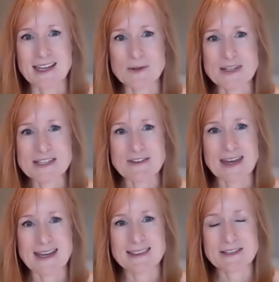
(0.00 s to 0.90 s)
and once you've
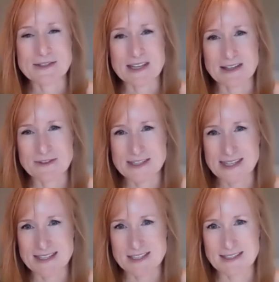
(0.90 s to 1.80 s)
had those
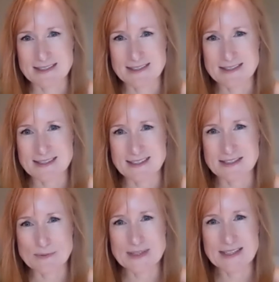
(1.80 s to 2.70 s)
conversations,
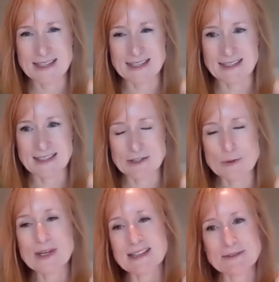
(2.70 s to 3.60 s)
it's really,
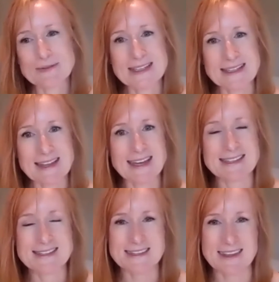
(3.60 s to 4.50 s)
you quickly
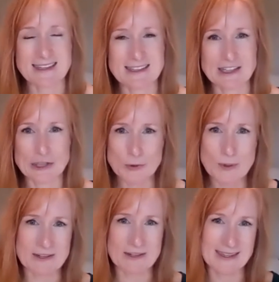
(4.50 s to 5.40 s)
realize that
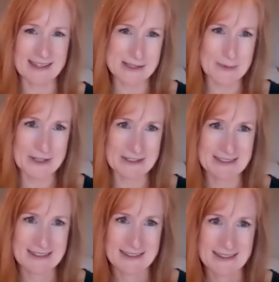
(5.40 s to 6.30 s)
you are the
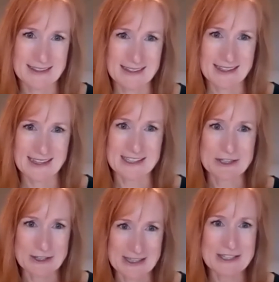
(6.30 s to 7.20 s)
expert in
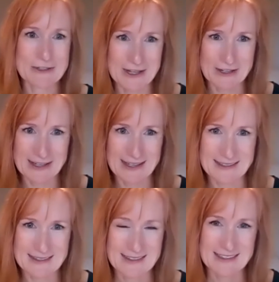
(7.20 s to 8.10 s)
your issue
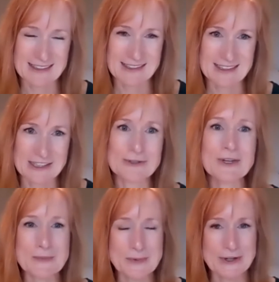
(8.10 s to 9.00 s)
area. You
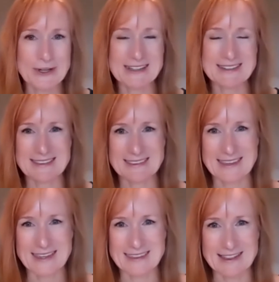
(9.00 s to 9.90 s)
know more
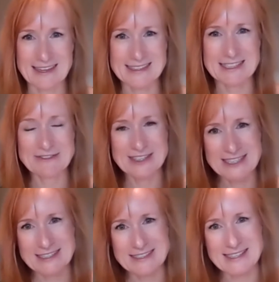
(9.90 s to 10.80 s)
than the elected
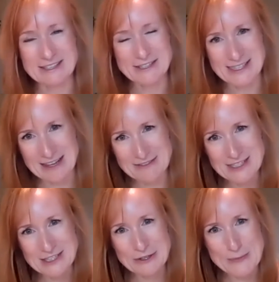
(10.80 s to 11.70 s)
officials and their
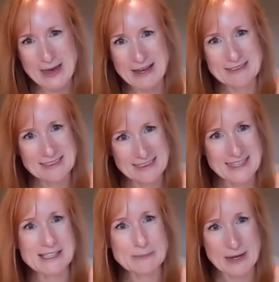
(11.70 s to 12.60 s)
staff do about
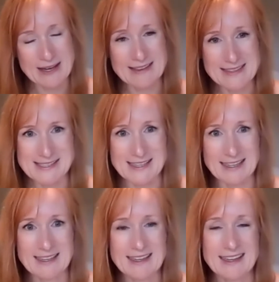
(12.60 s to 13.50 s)
this
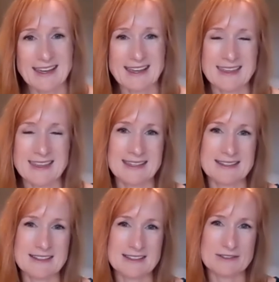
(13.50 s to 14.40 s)
policy. And
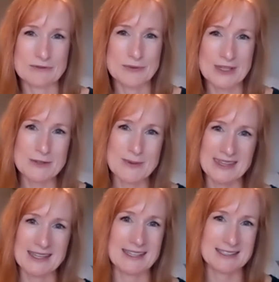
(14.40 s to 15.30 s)
that really
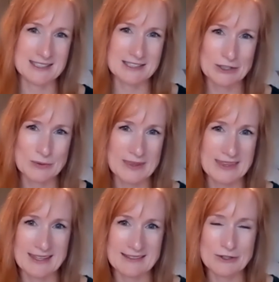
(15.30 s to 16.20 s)
what they need to do and
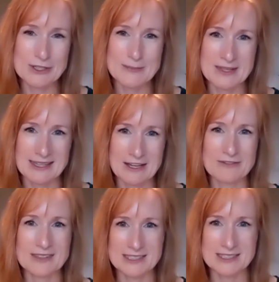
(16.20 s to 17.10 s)
what they ultimately
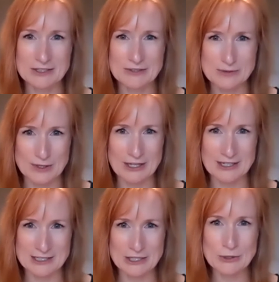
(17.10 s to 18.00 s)
often do is
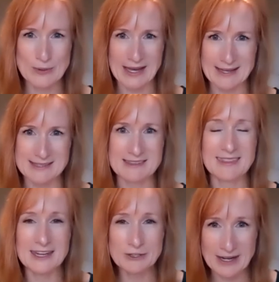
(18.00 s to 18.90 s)
regard you as
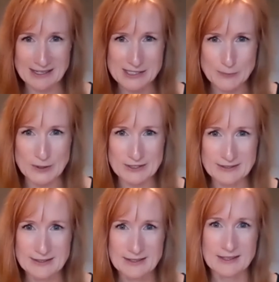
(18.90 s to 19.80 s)
their
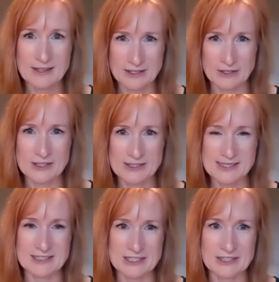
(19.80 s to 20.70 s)
expert on
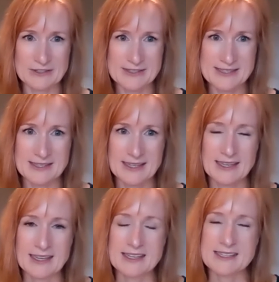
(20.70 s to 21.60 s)
arts issues.
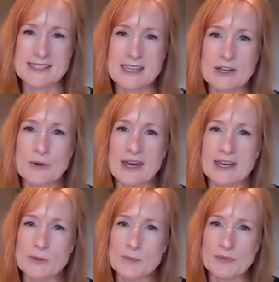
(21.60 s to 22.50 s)
So,
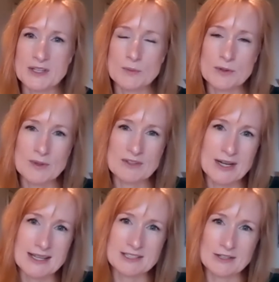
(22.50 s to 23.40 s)
um, you know, what we
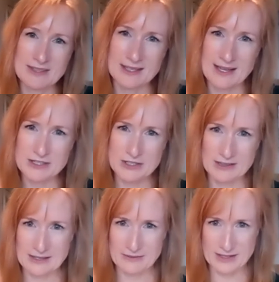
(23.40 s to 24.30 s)
try to the
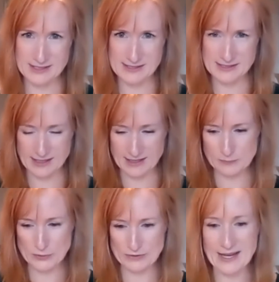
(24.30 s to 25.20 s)
national level is
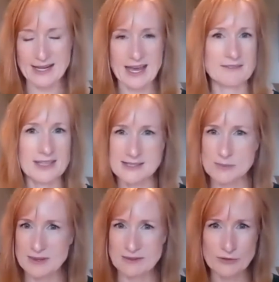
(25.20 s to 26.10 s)
provide
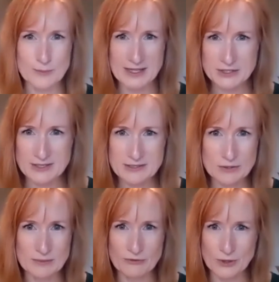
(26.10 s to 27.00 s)
advocates with information
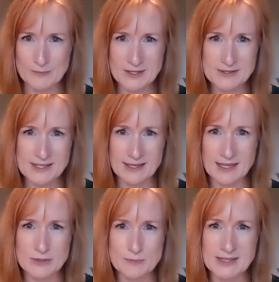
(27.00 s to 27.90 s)
to inform those
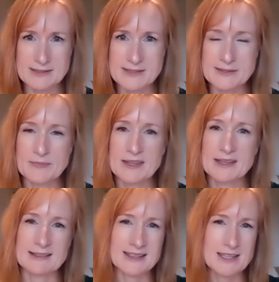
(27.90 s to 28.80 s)
engagements
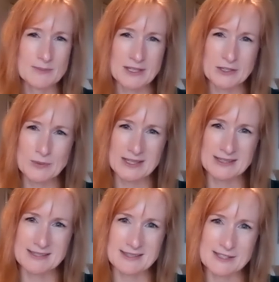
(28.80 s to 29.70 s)
let them know when
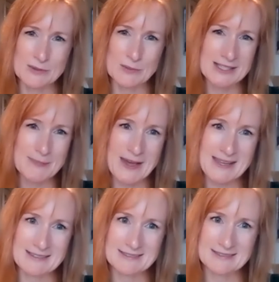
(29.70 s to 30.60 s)
it's the sweet
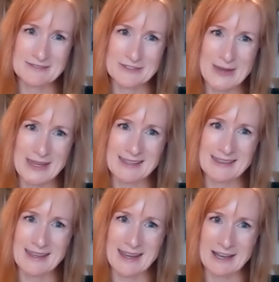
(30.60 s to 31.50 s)
spot for making
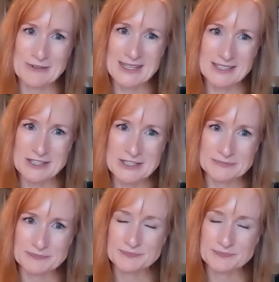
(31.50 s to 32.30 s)
that outreach,